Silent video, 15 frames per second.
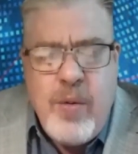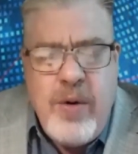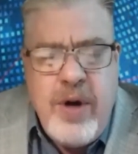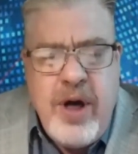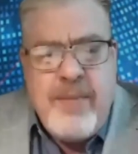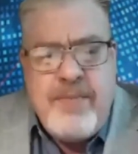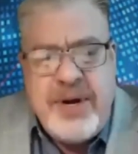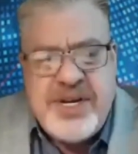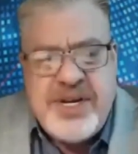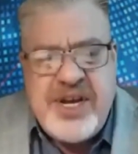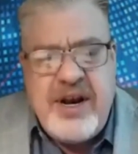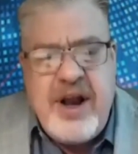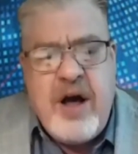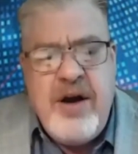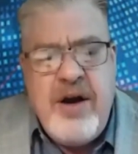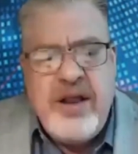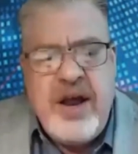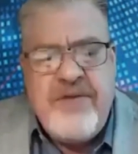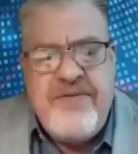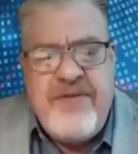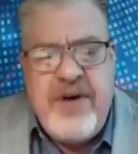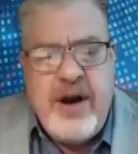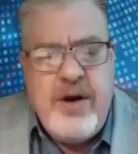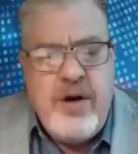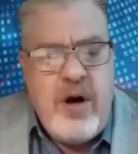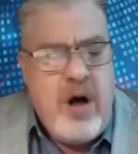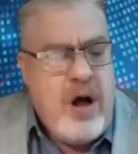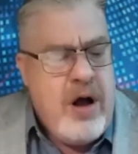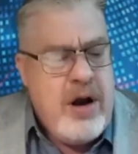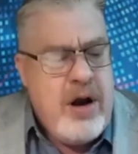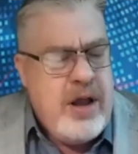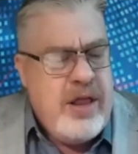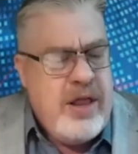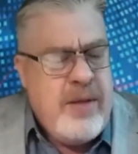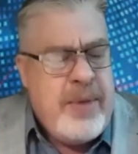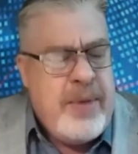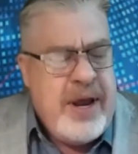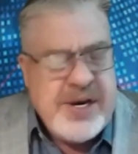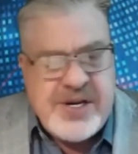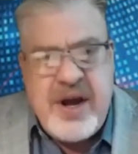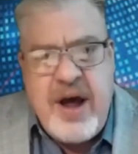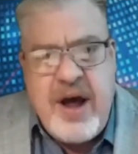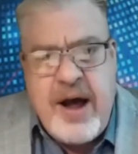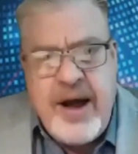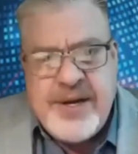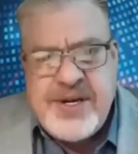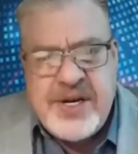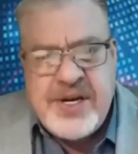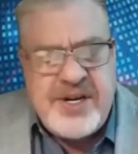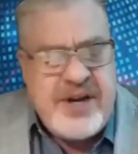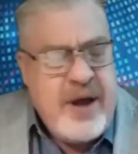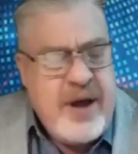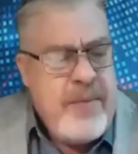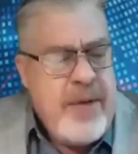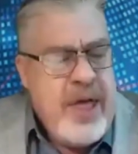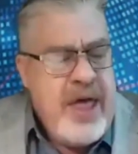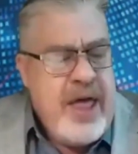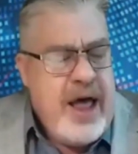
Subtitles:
We are busy loading that fund on the BCI system,